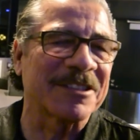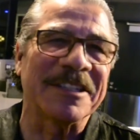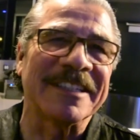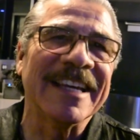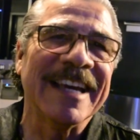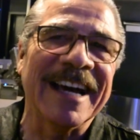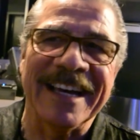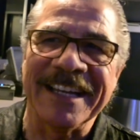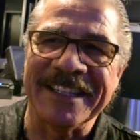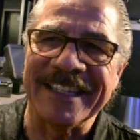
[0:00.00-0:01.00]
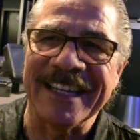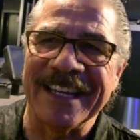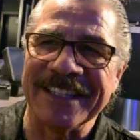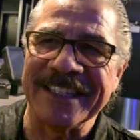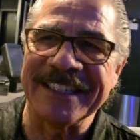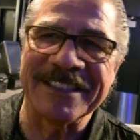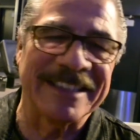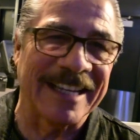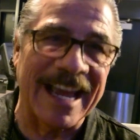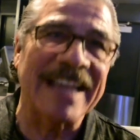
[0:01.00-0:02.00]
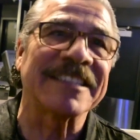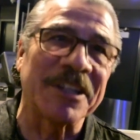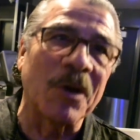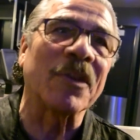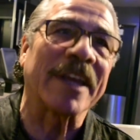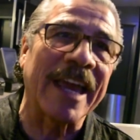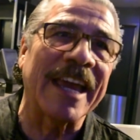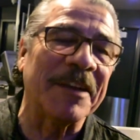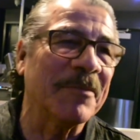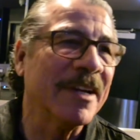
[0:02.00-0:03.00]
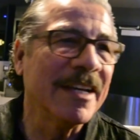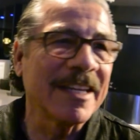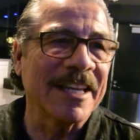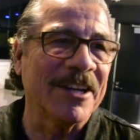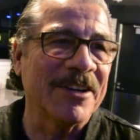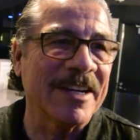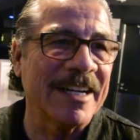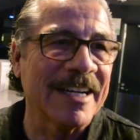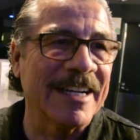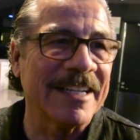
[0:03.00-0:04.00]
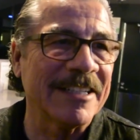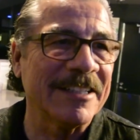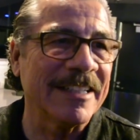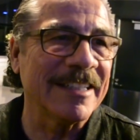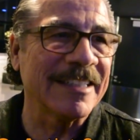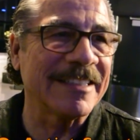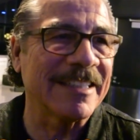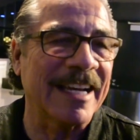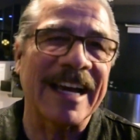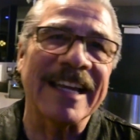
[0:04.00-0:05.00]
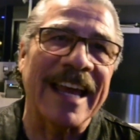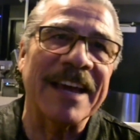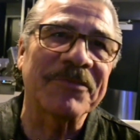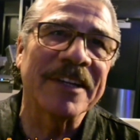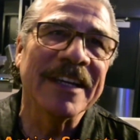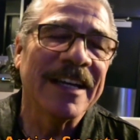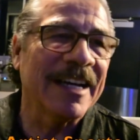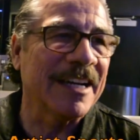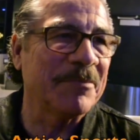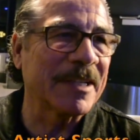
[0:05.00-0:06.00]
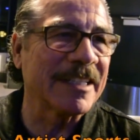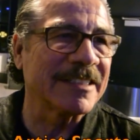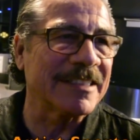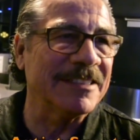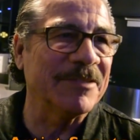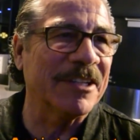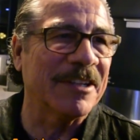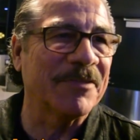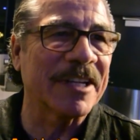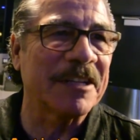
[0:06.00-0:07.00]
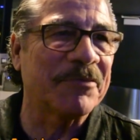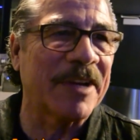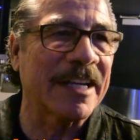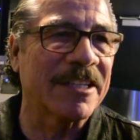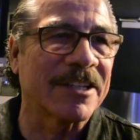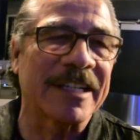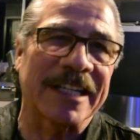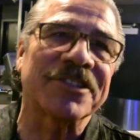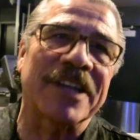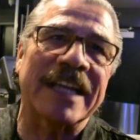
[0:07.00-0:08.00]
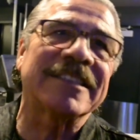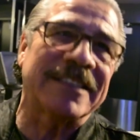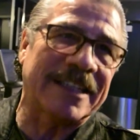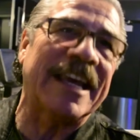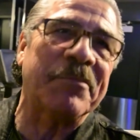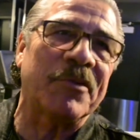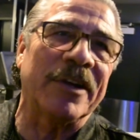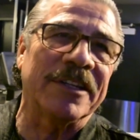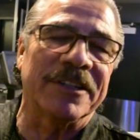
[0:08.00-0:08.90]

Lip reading: So on the guys that know the game, you know, I laughed because, you know, if you're going to fight, you're going to get your license at that point.